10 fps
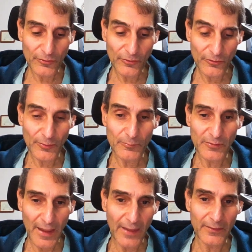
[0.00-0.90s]
systems
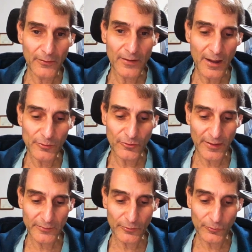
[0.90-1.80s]
and their
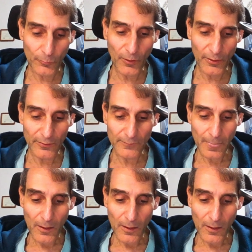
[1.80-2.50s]
contractors were,